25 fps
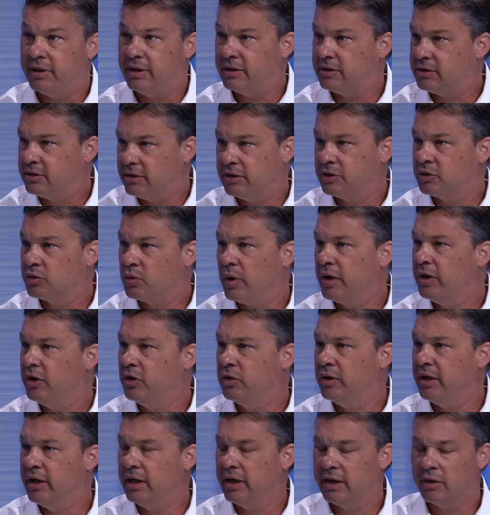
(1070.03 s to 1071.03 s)
It's quite
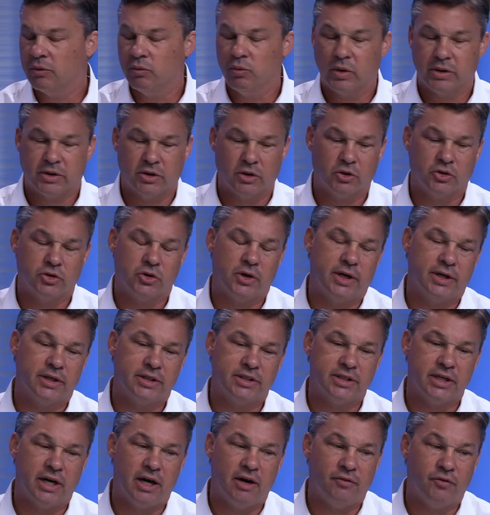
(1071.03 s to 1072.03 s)
unique in what they're trying to
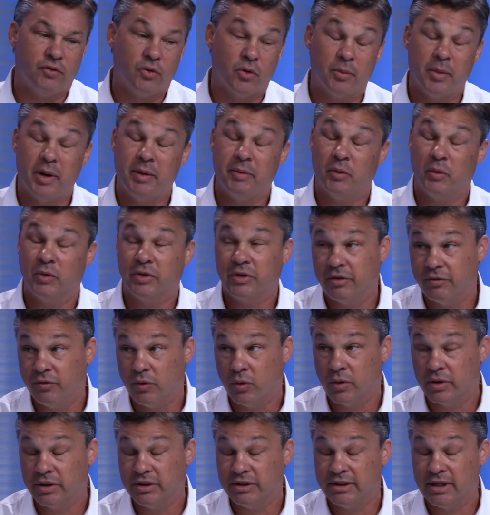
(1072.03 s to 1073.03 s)
solve for, maybe what they've
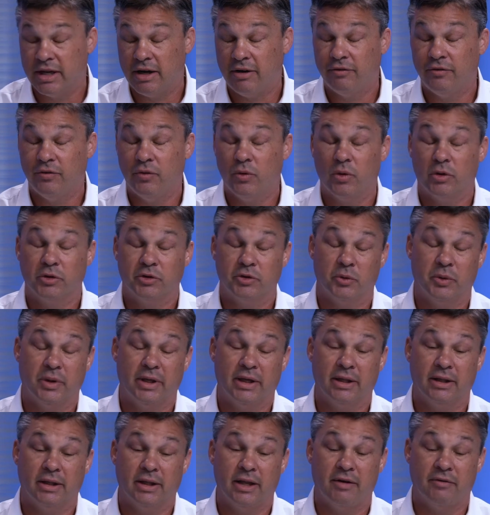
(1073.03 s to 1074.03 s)
already solved for, that we
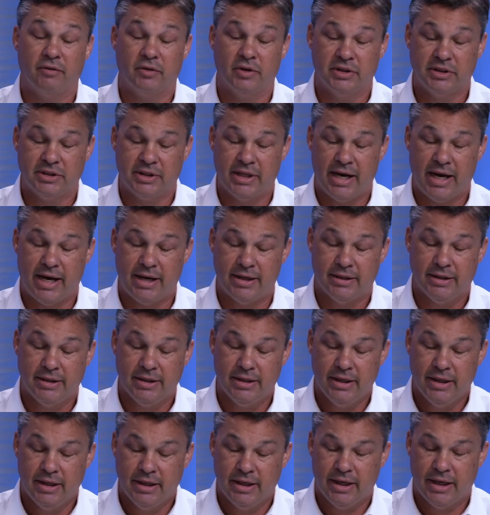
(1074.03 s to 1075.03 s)
can leverage that
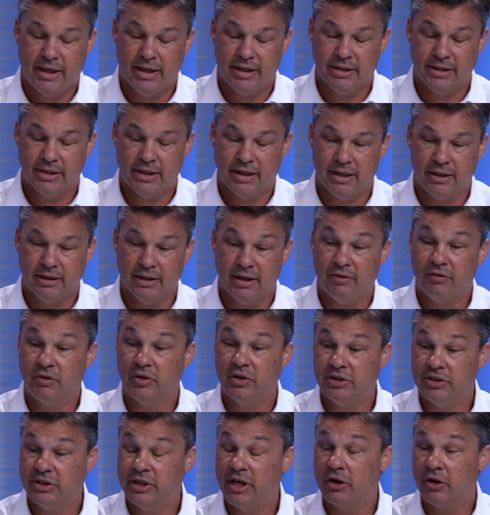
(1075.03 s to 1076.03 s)
and
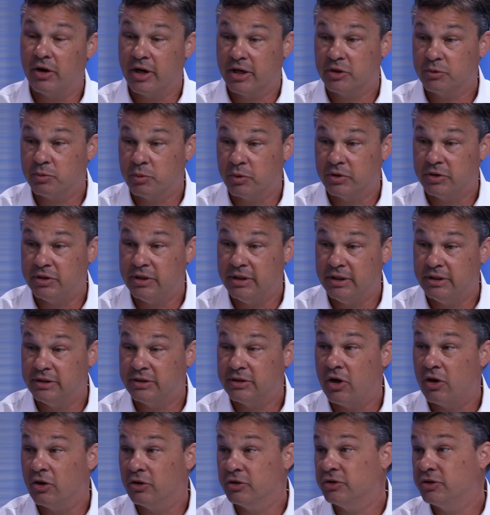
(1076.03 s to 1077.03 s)
leverage their expertise.
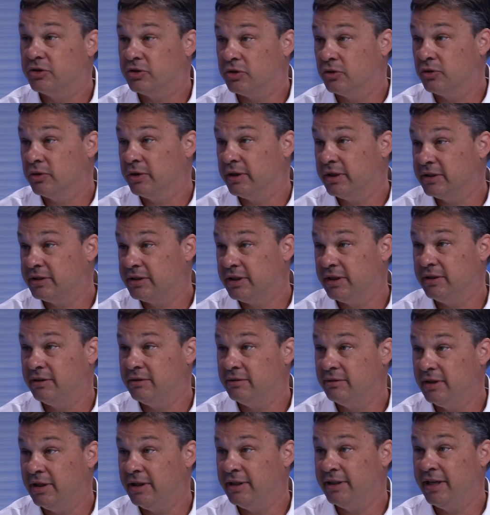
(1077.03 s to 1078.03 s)
Ours certainly is in
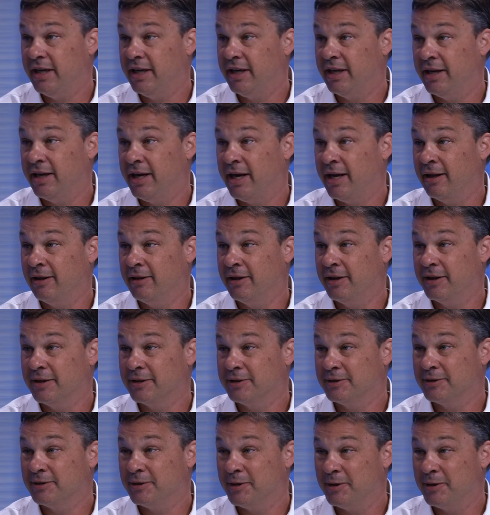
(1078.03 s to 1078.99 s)
data and analytics. So.